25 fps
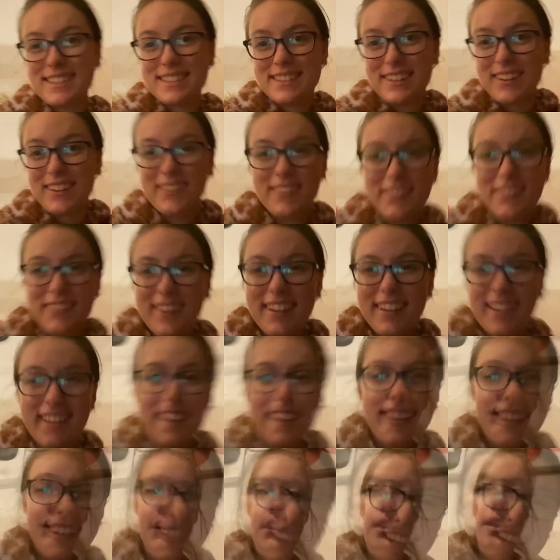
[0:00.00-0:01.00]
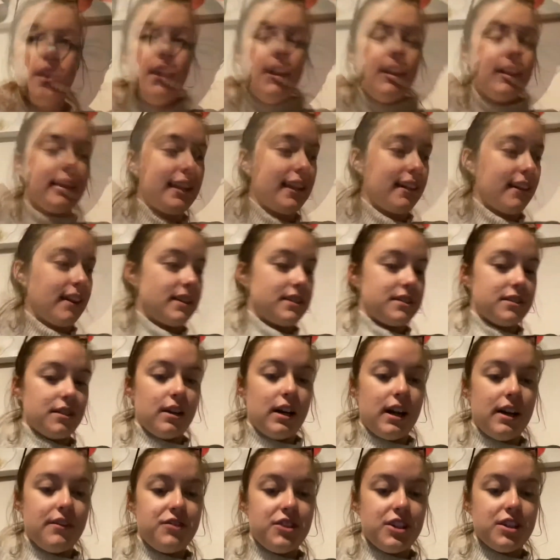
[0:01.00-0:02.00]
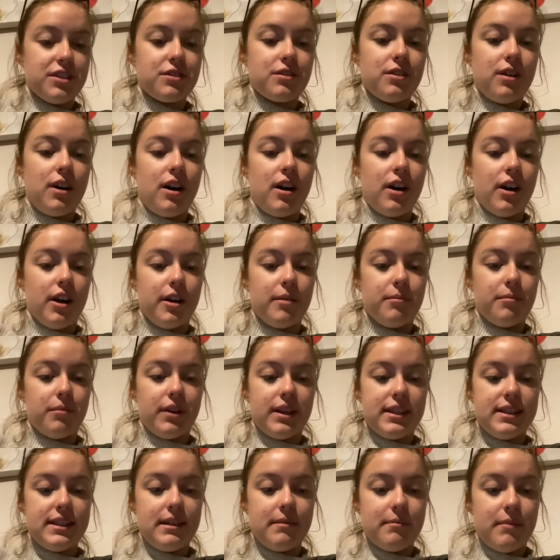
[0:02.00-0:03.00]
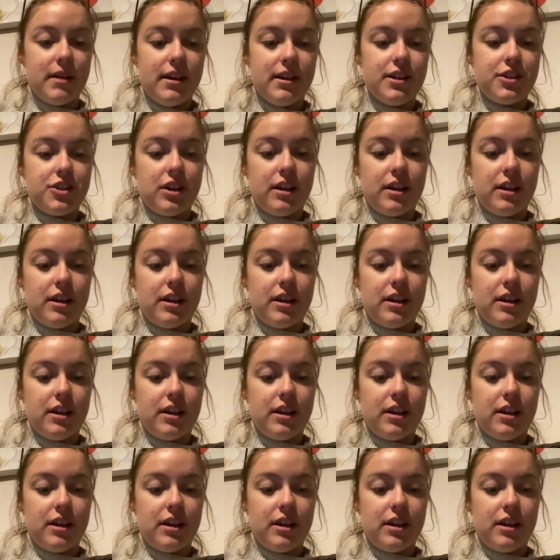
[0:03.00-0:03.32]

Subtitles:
So okay guys, so I have just got home pretty much.